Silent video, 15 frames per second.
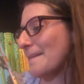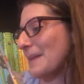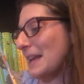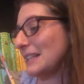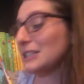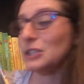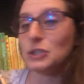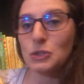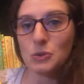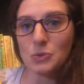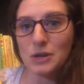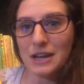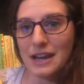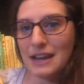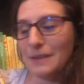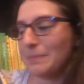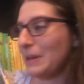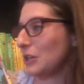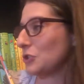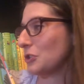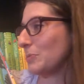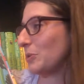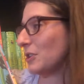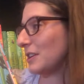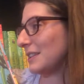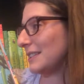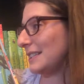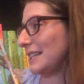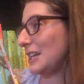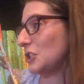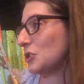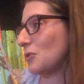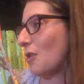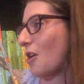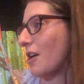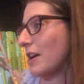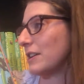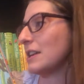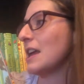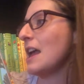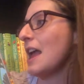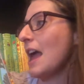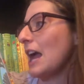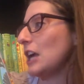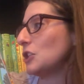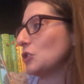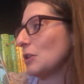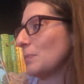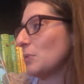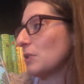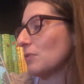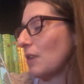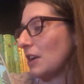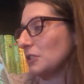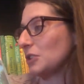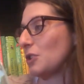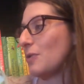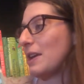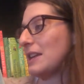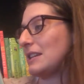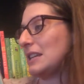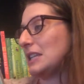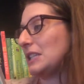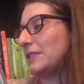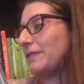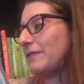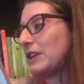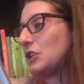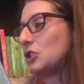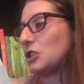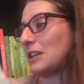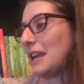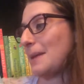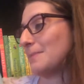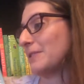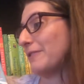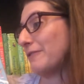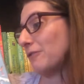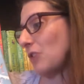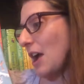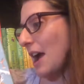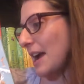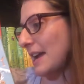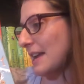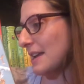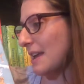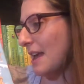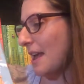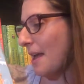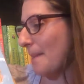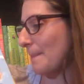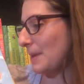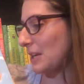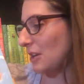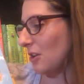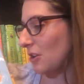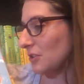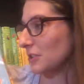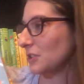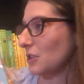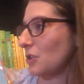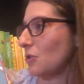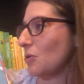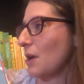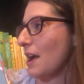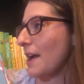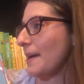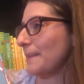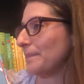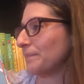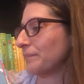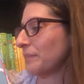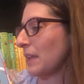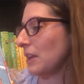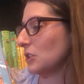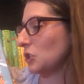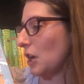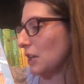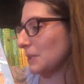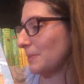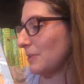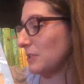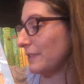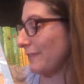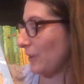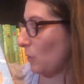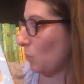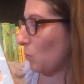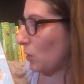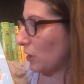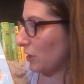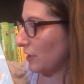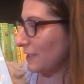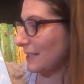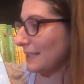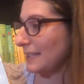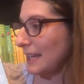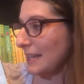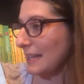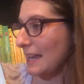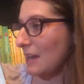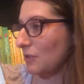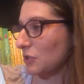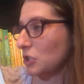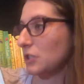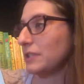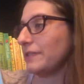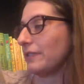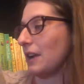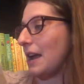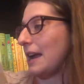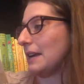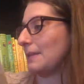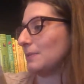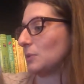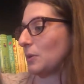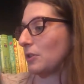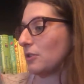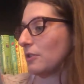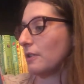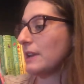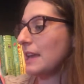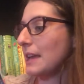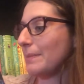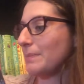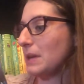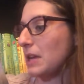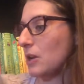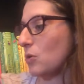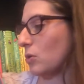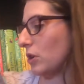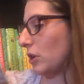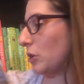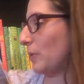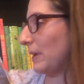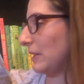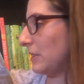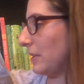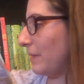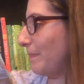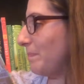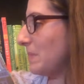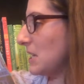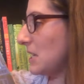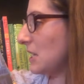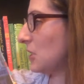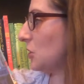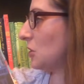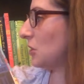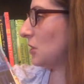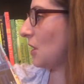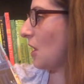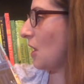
is a story and picture book because it takes you on a trip with Roscoe and his fish named Fry. But it also talks about different words as they encounter different items, whether they're camping or going to the beach